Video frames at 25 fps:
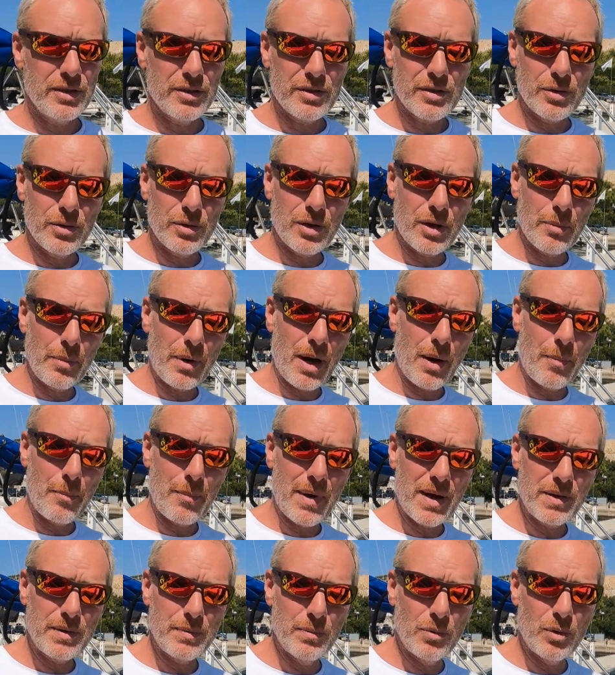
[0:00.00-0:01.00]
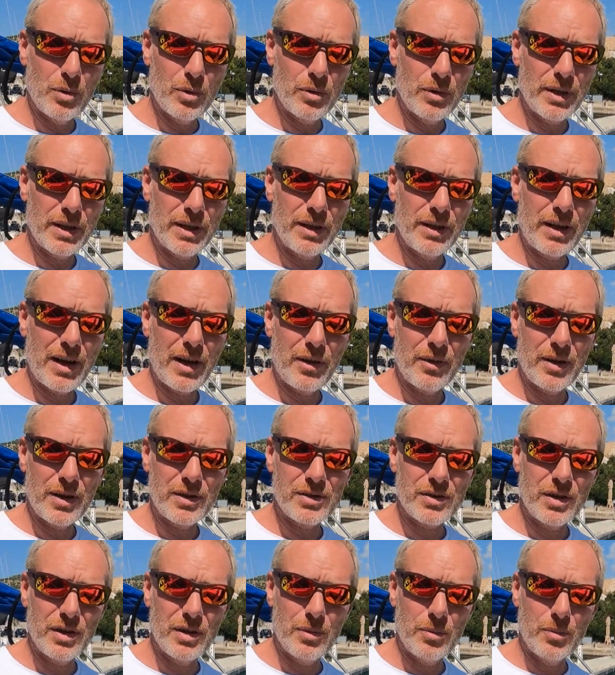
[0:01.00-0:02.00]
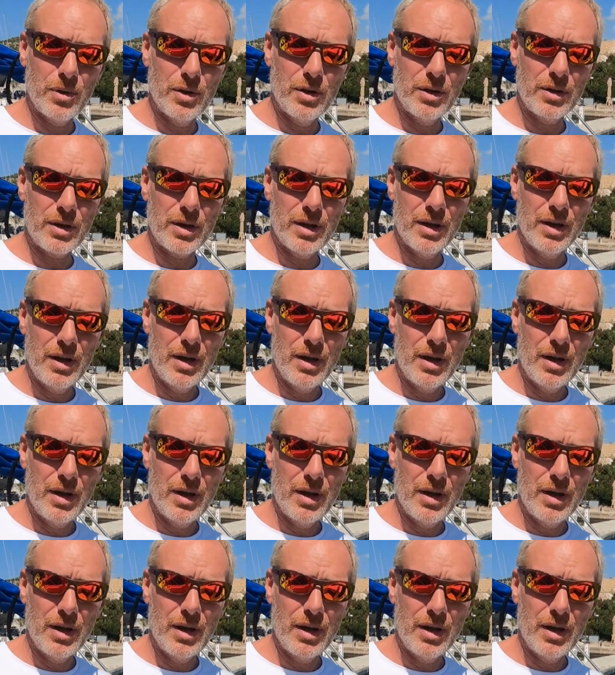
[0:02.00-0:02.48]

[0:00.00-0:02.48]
and talk about med mooring and how that's going to work.